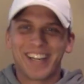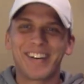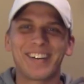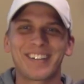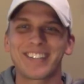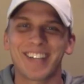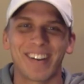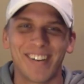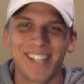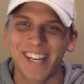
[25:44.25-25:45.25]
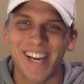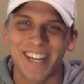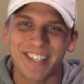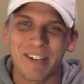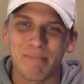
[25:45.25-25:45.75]
We were just like, what the heck?
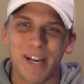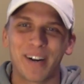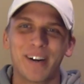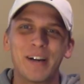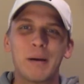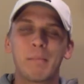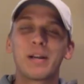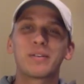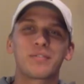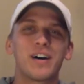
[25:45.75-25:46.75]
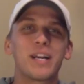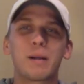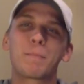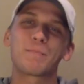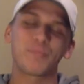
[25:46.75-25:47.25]
He did better. But it was funny.